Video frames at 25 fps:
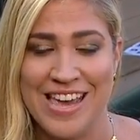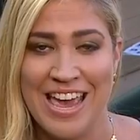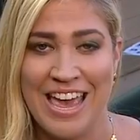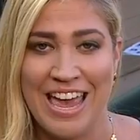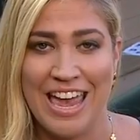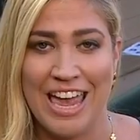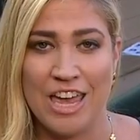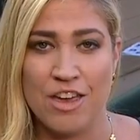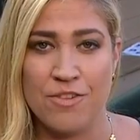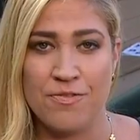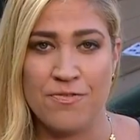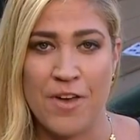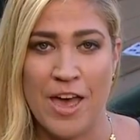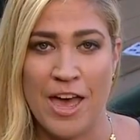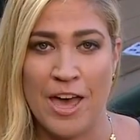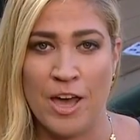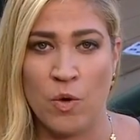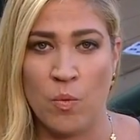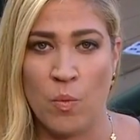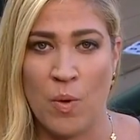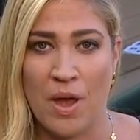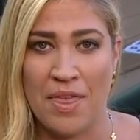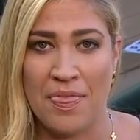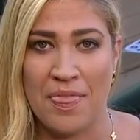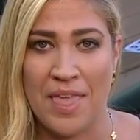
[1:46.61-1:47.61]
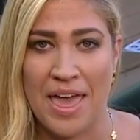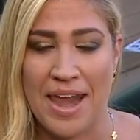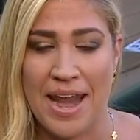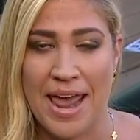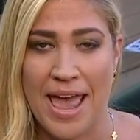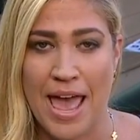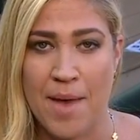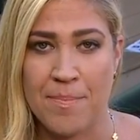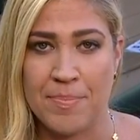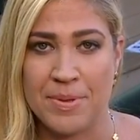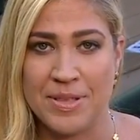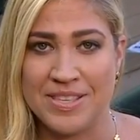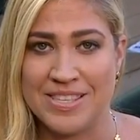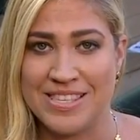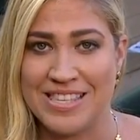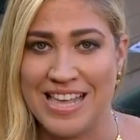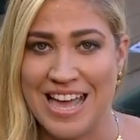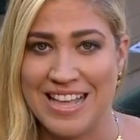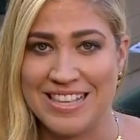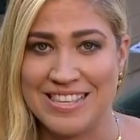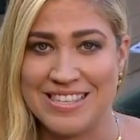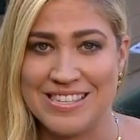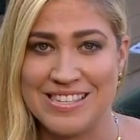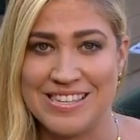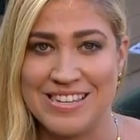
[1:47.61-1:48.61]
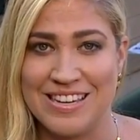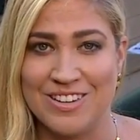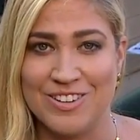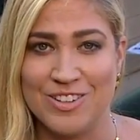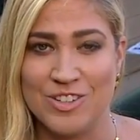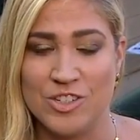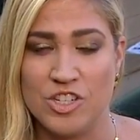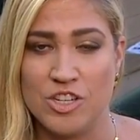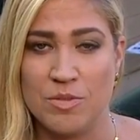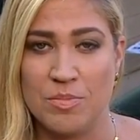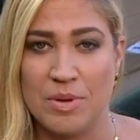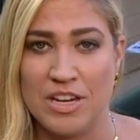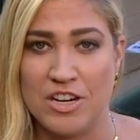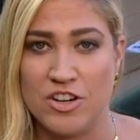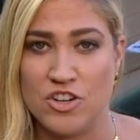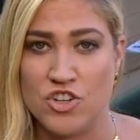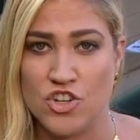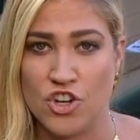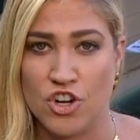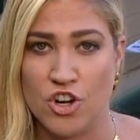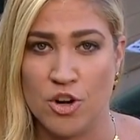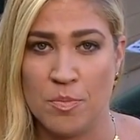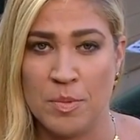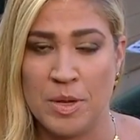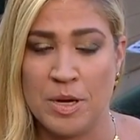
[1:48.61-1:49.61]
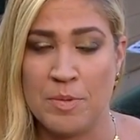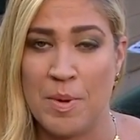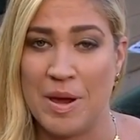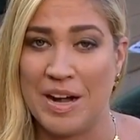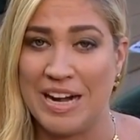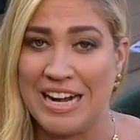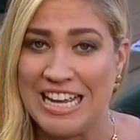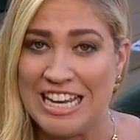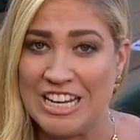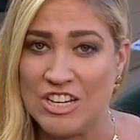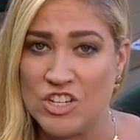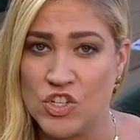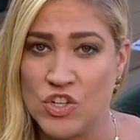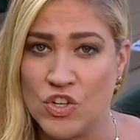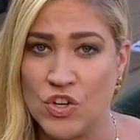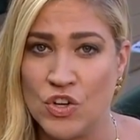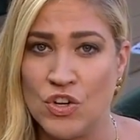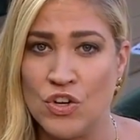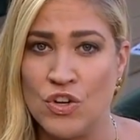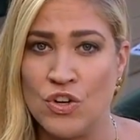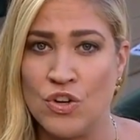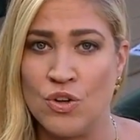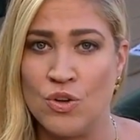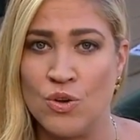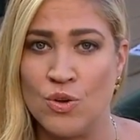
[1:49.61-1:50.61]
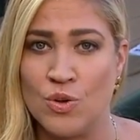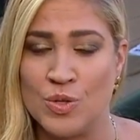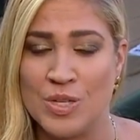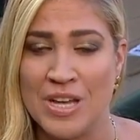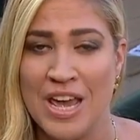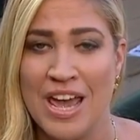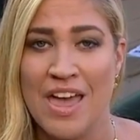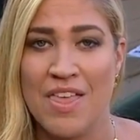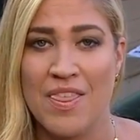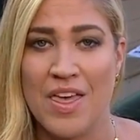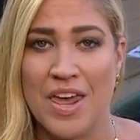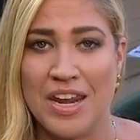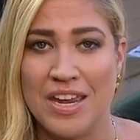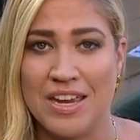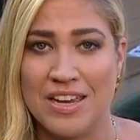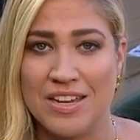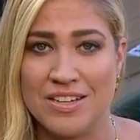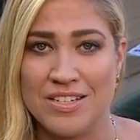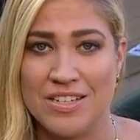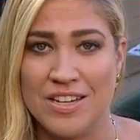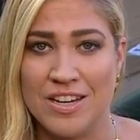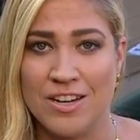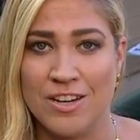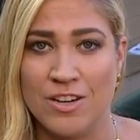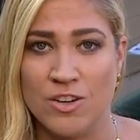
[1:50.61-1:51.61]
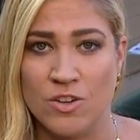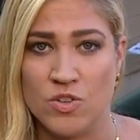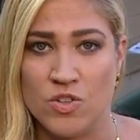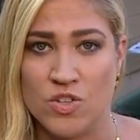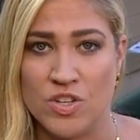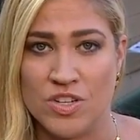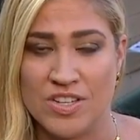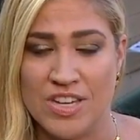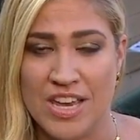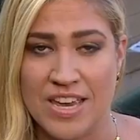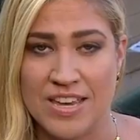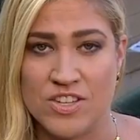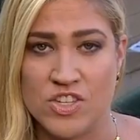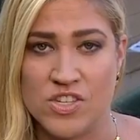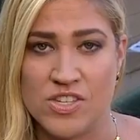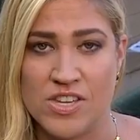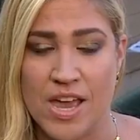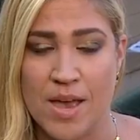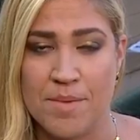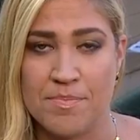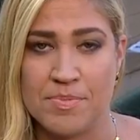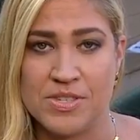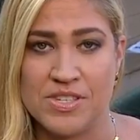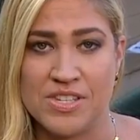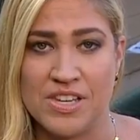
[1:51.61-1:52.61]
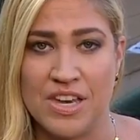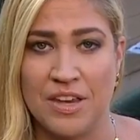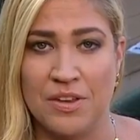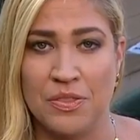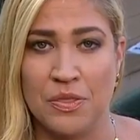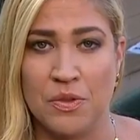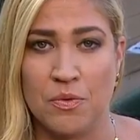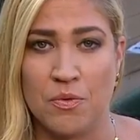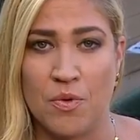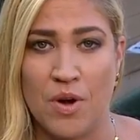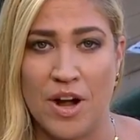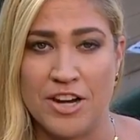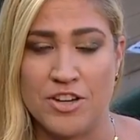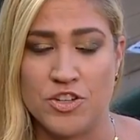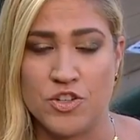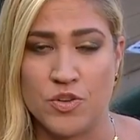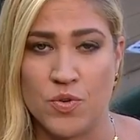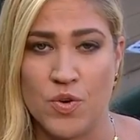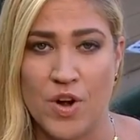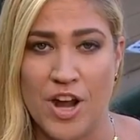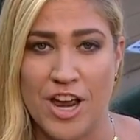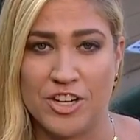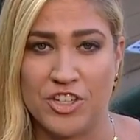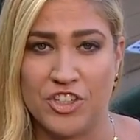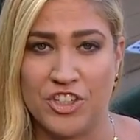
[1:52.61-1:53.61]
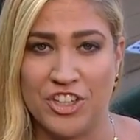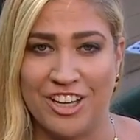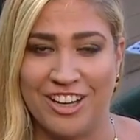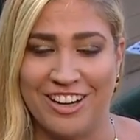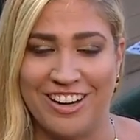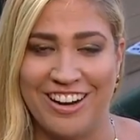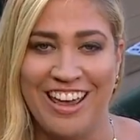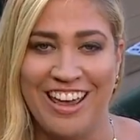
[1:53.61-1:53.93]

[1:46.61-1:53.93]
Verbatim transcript: If and when that happens, that's still to be determined, but it is good news that he continues to take steps in the right direction.